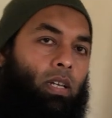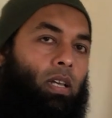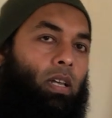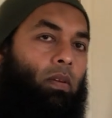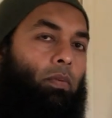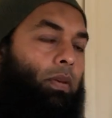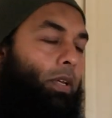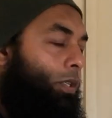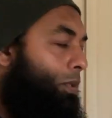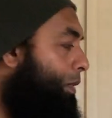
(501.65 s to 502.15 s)

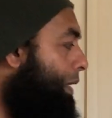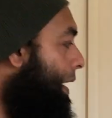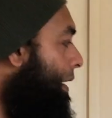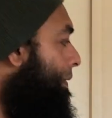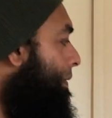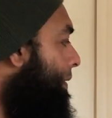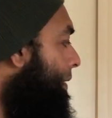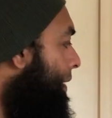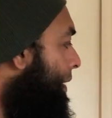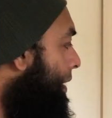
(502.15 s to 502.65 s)
We do have
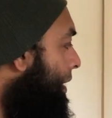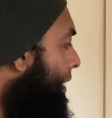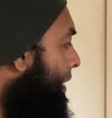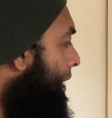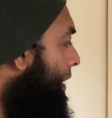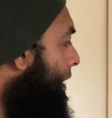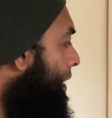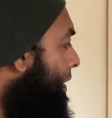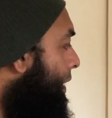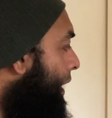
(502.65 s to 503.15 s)

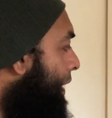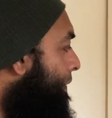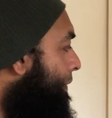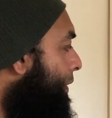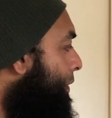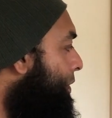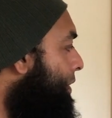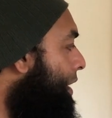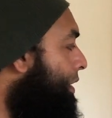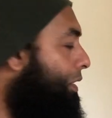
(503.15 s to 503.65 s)
like a few
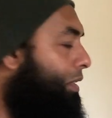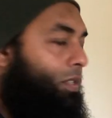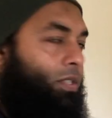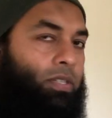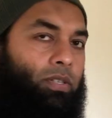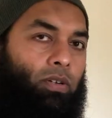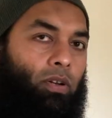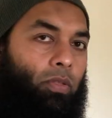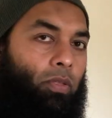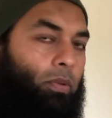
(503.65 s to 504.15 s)

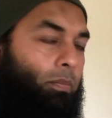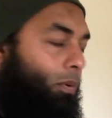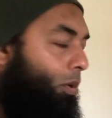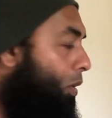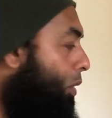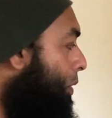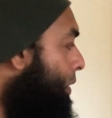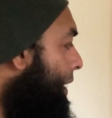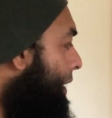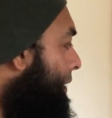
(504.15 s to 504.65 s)
sentences on the
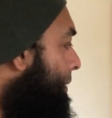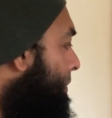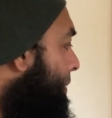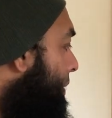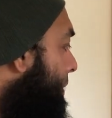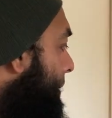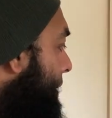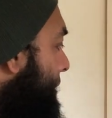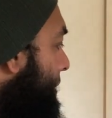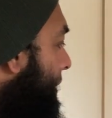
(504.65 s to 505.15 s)
board at the
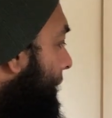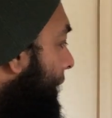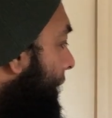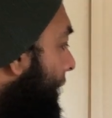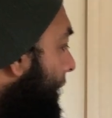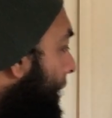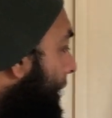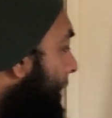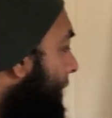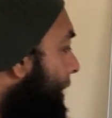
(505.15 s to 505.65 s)
moment,
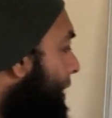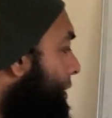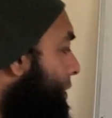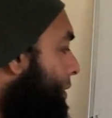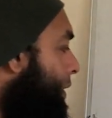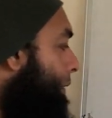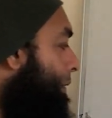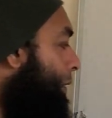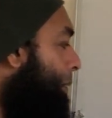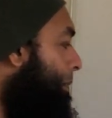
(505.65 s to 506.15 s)
okay?
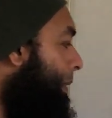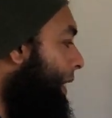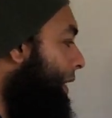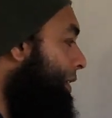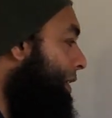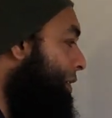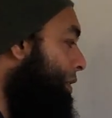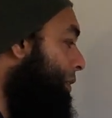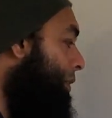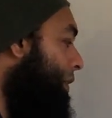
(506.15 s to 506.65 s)
So if you pay
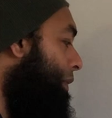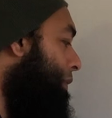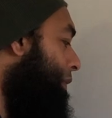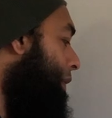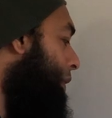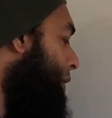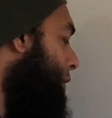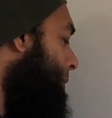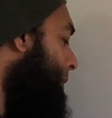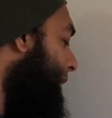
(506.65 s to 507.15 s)
attention to the
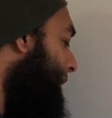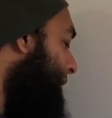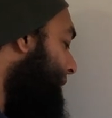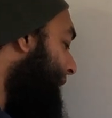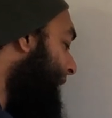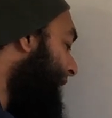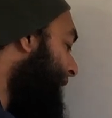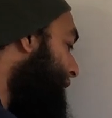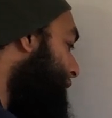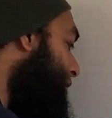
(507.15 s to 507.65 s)
first one, it
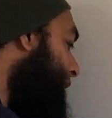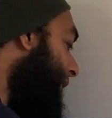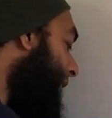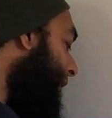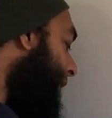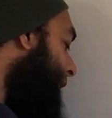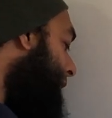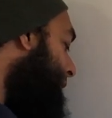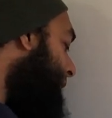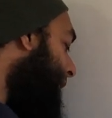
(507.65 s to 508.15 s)
says
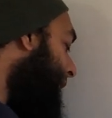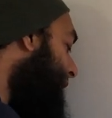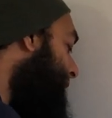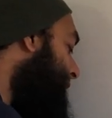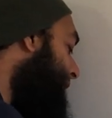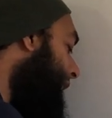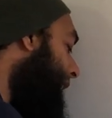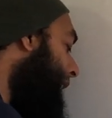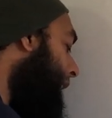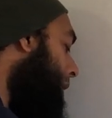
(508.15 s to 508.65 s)
Jane reads
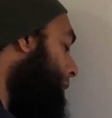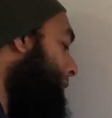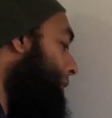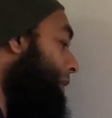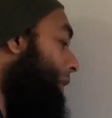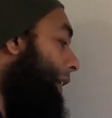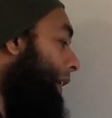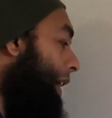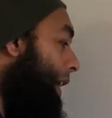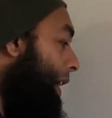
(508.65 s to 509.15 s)
aloud,
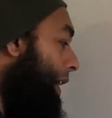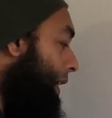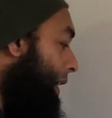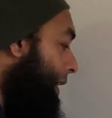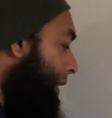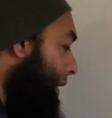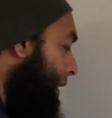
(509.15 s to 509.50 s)
okay?